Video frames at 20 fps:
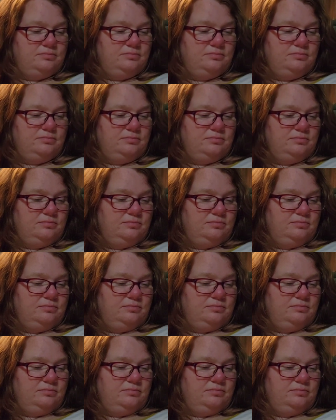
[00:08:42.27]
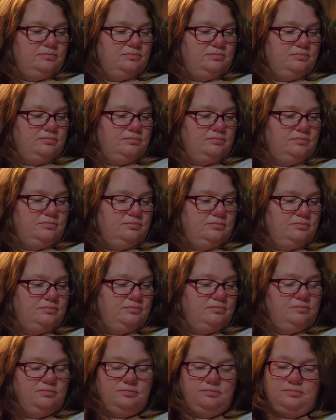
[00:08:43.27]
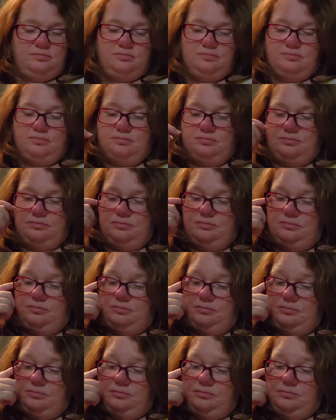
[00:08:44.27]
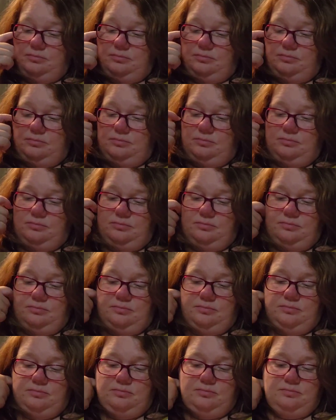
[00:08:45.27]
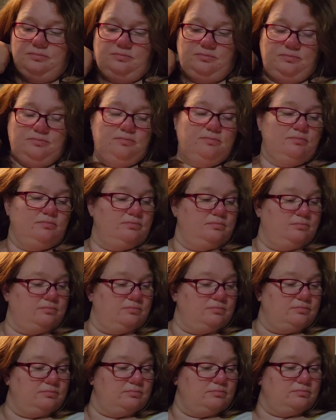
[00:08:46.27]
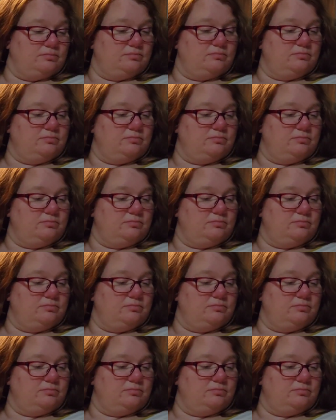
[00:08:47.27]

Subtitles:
[no speech]